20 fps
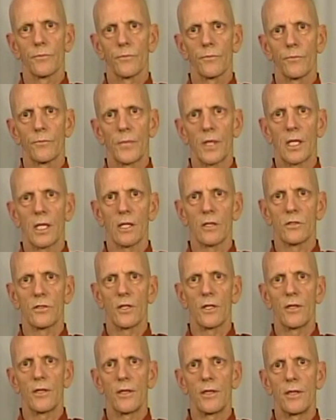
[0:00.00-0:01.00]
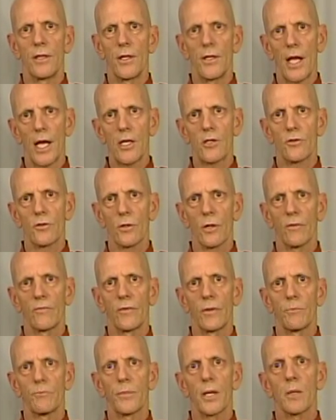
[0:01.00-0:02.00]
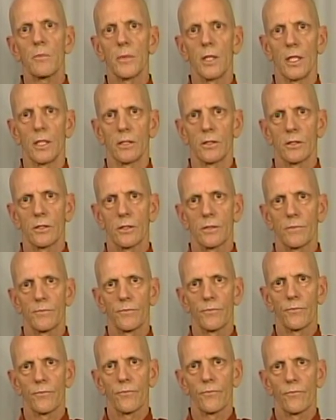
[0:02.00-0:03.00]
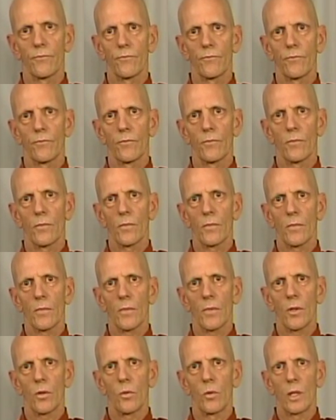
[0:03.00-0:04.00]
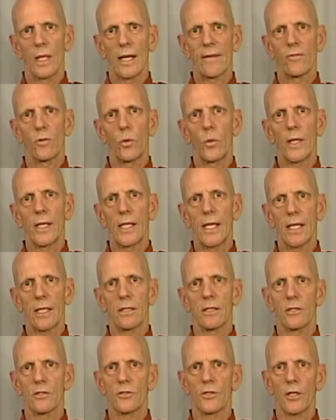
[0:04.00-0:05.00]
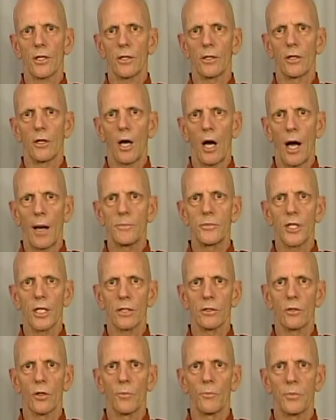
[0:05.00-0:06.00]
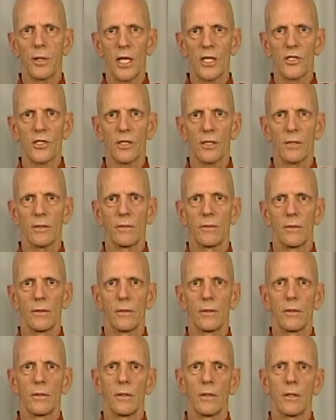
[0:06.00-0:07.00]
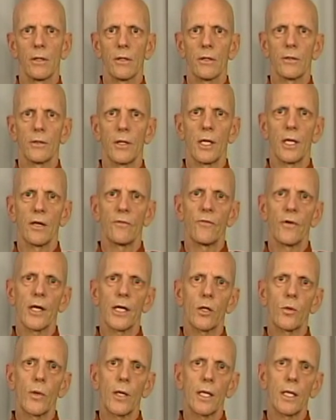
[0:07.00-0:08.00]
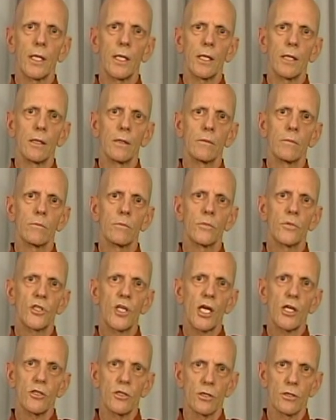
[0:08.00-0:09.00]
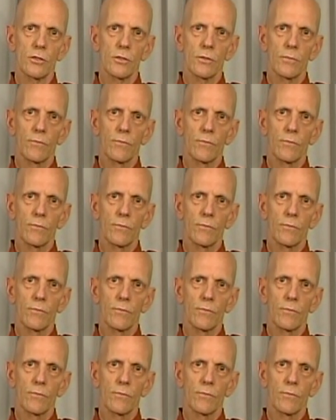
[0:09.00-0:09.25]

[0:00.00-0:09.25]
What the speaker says: because the nature of impermanence. Whenever we get a certain object or pleasure, then it very quickly changes.